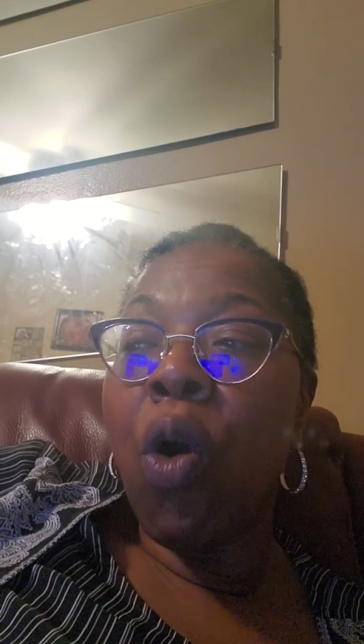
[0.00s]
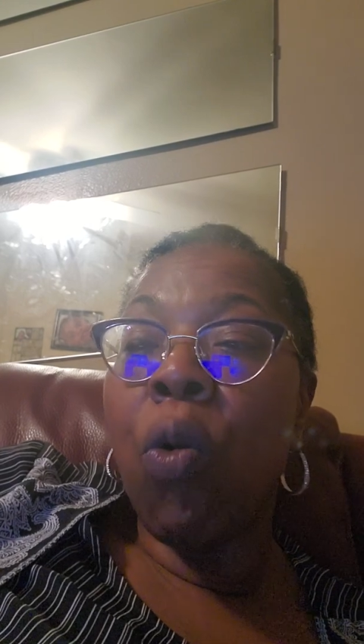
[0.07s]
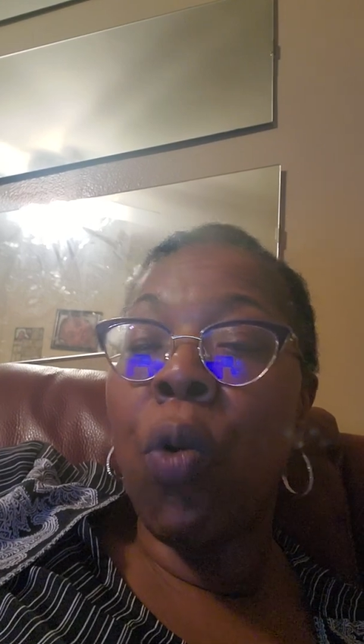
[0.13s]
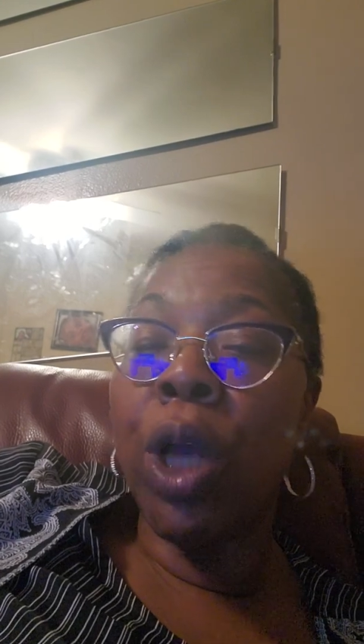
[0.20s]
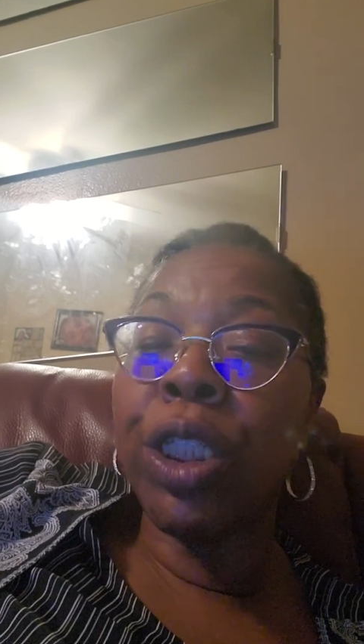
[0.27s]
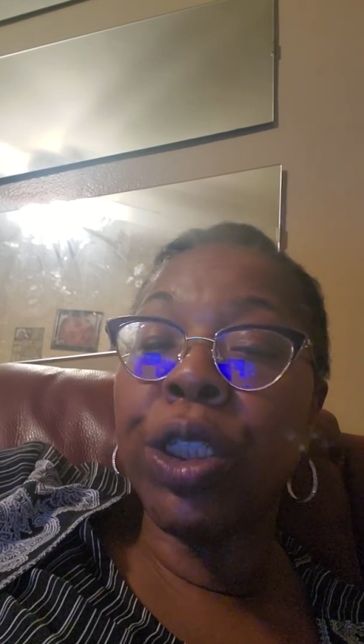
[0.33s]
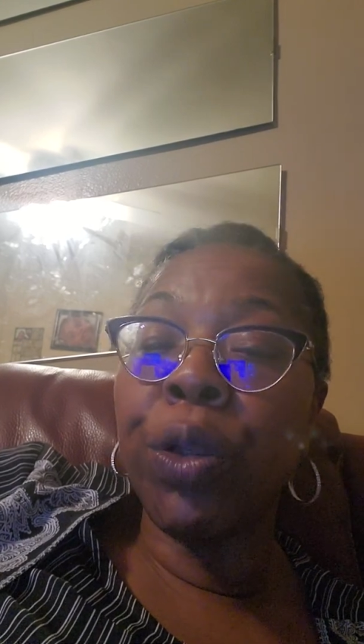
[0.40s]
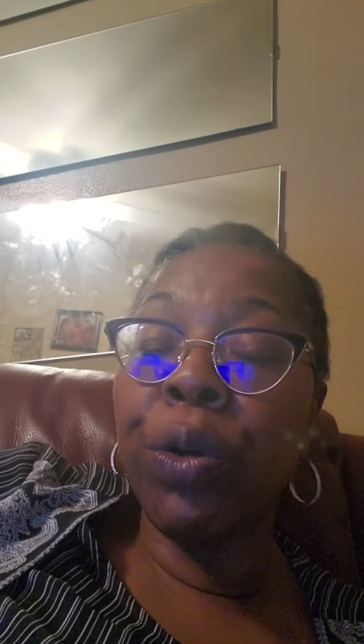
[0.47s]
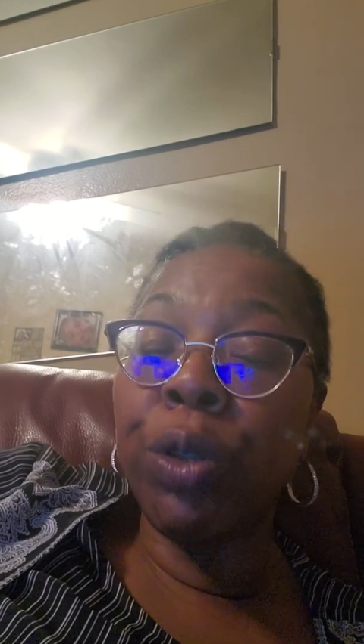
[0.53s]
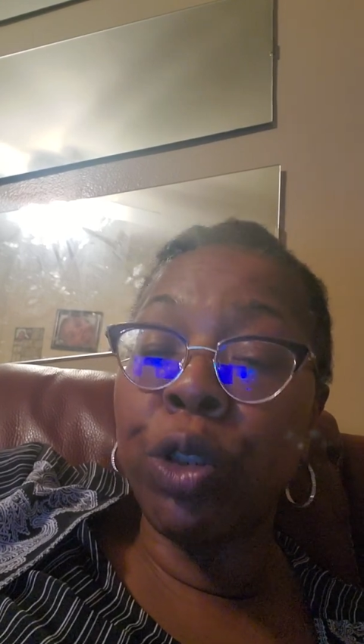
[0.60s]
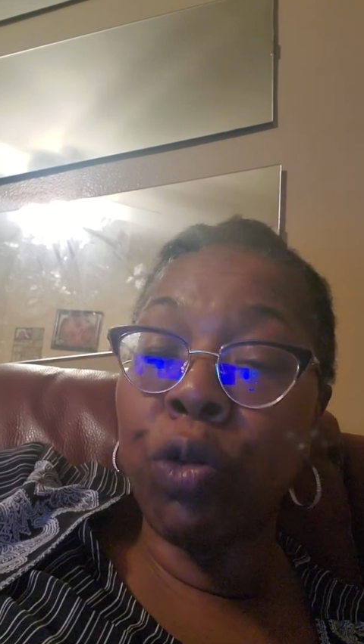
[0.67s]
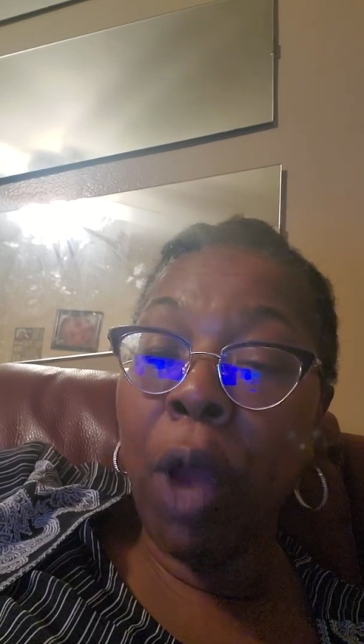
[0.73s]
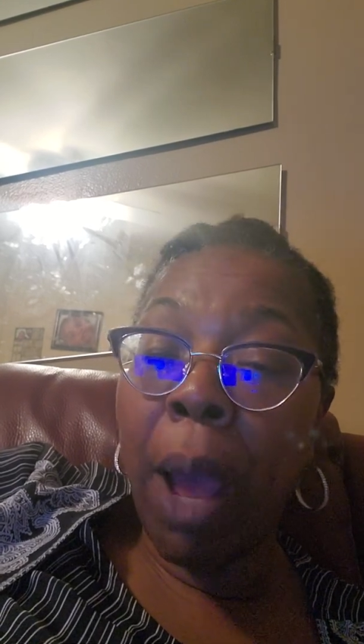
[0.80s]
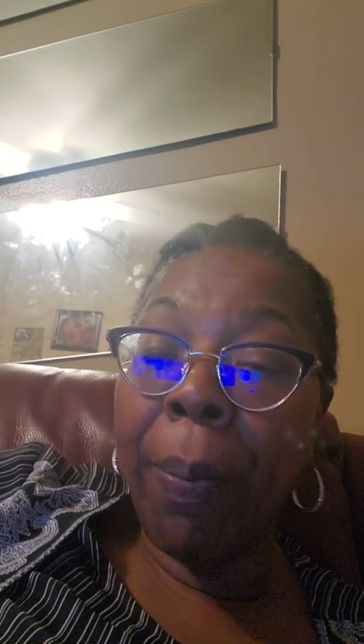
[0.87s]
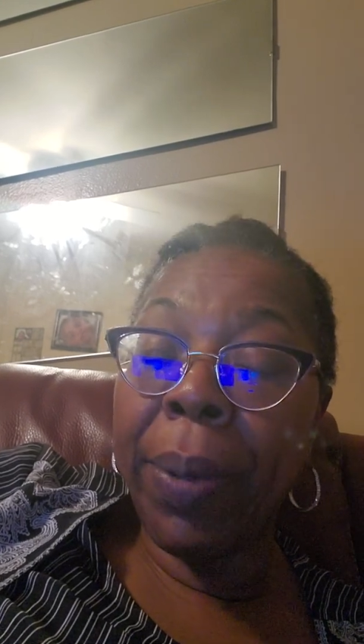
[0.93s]
was through
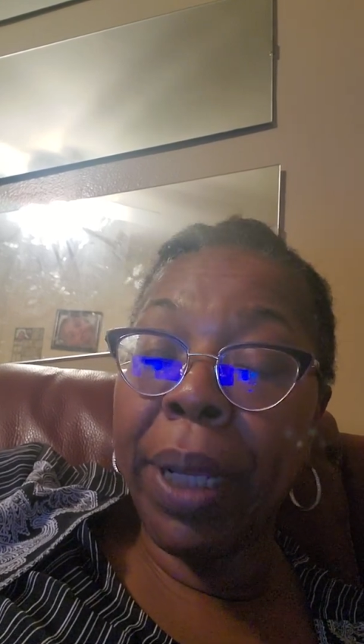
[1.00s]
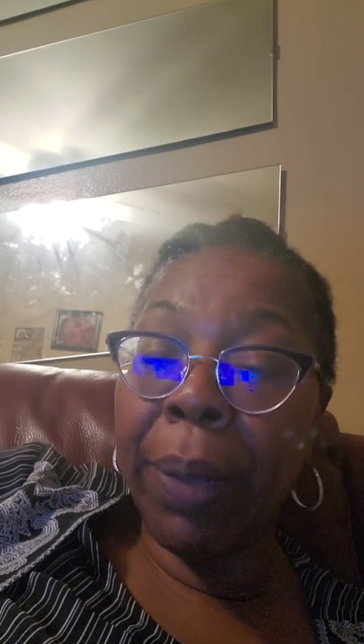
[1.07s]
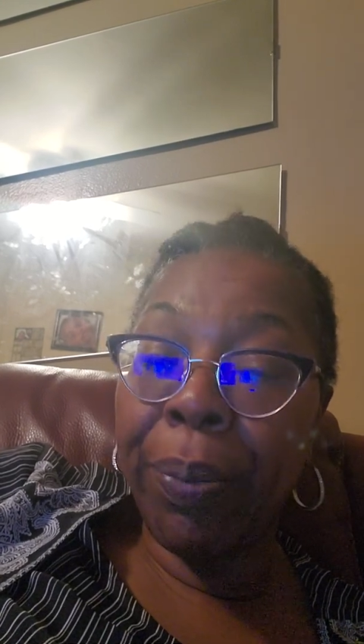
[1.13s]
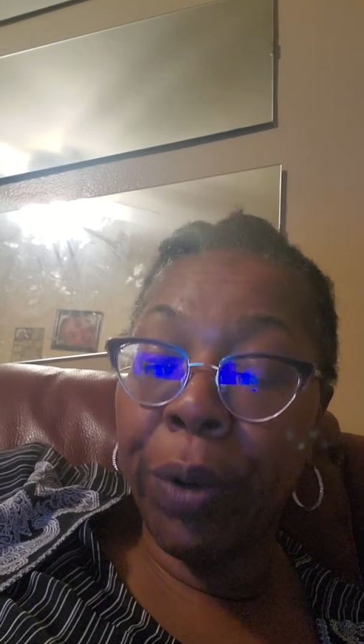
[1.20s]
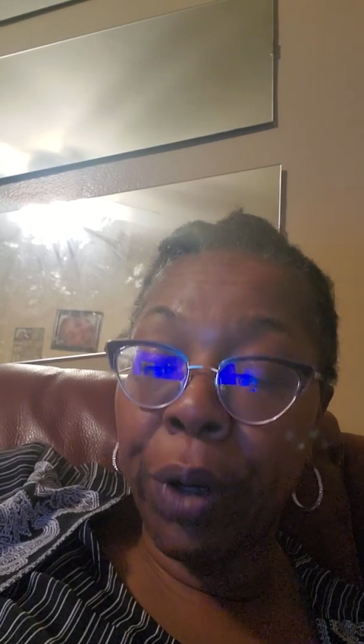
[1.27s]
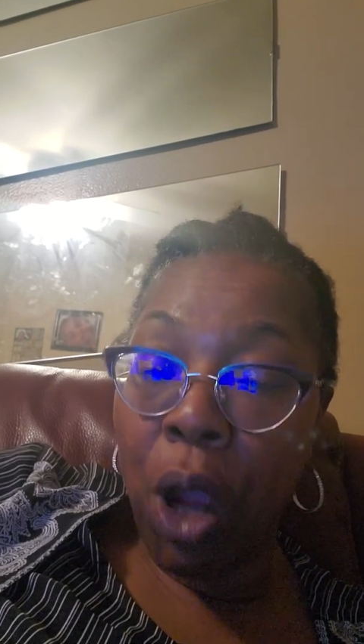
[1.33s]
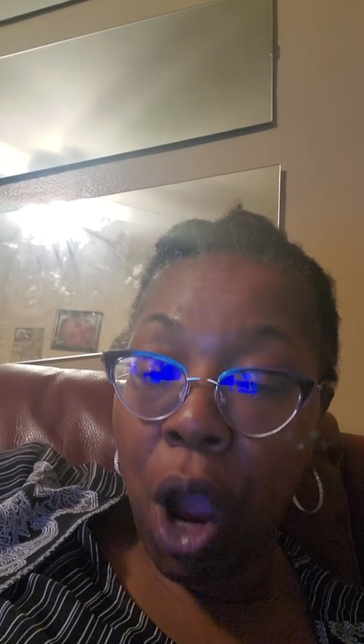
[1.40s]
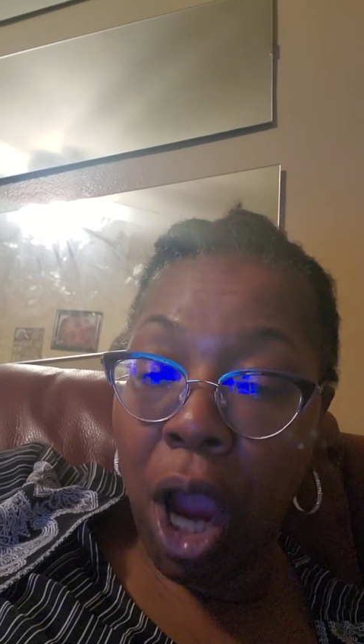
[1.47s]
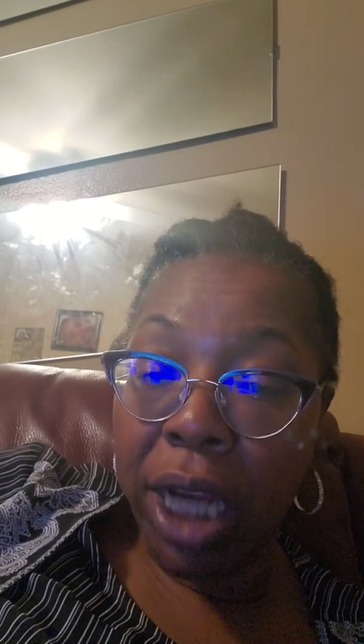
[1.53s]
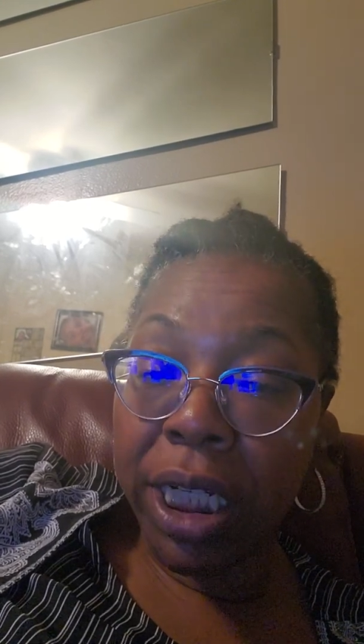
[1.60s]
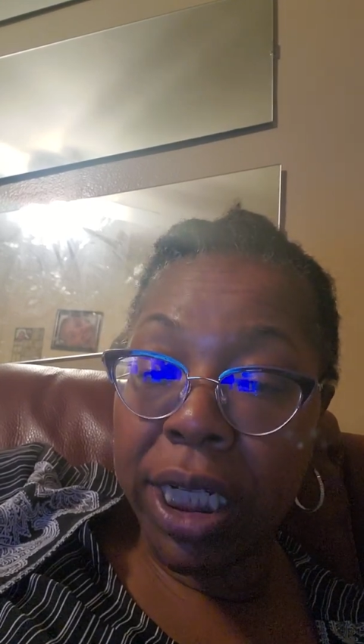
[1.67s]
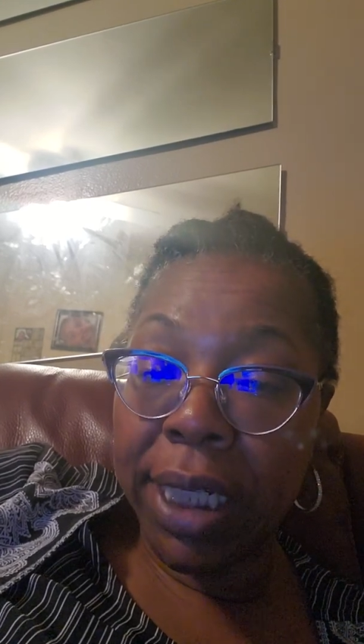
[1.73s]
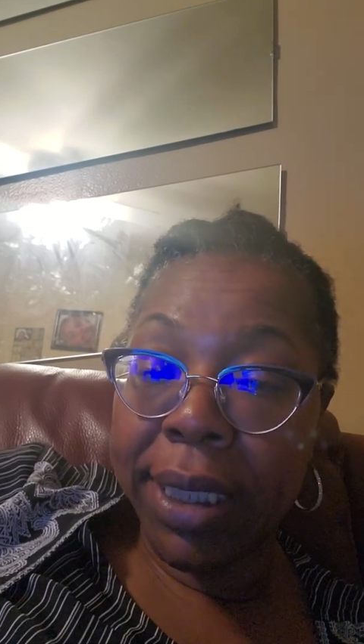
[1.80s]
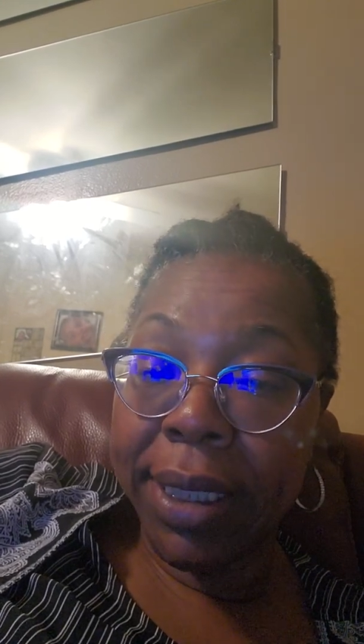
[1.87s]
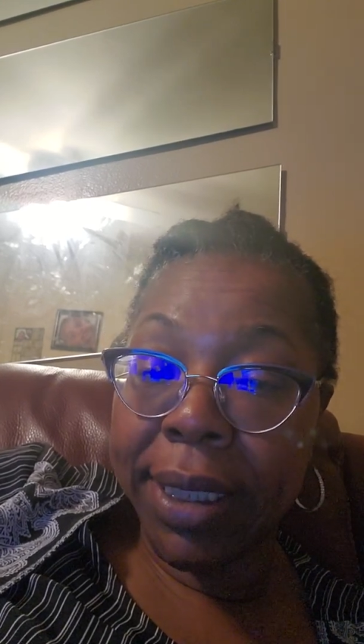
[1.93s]
droplet
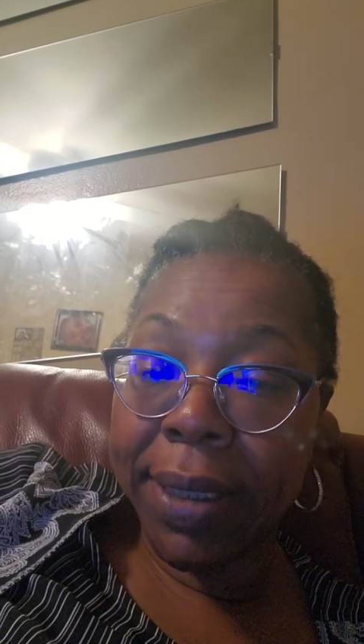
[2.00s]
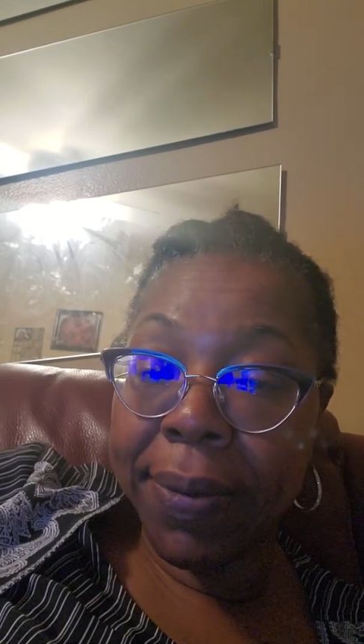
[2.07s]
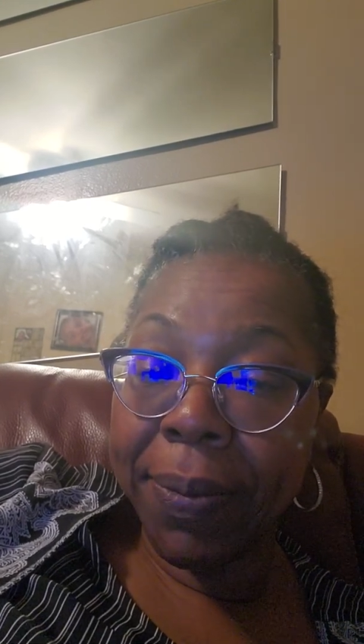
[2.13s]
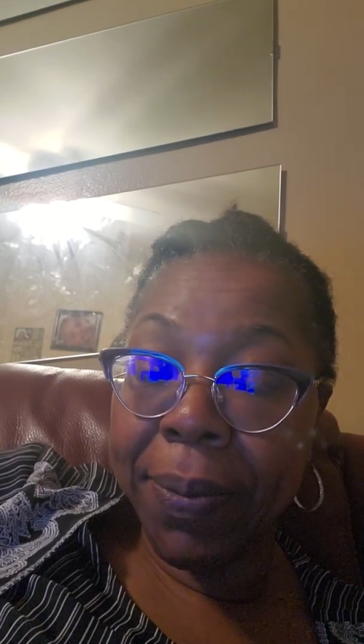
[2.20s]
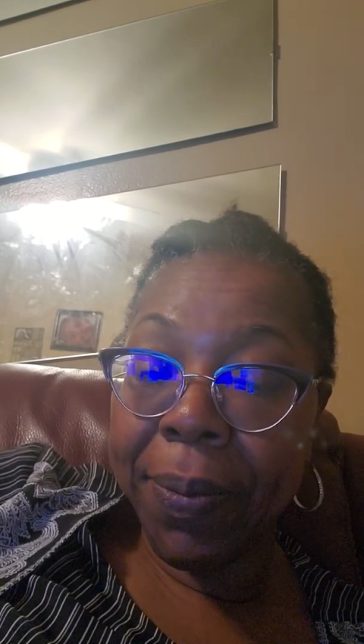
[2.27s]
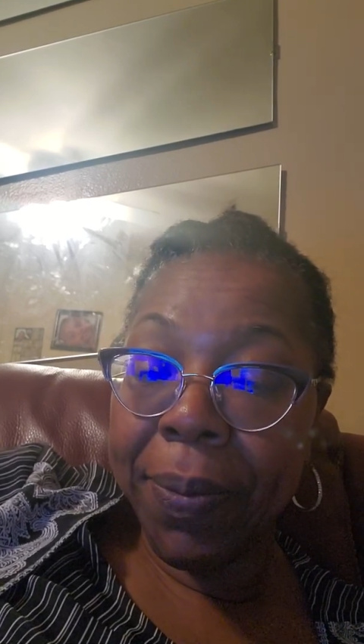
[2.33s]
precautions.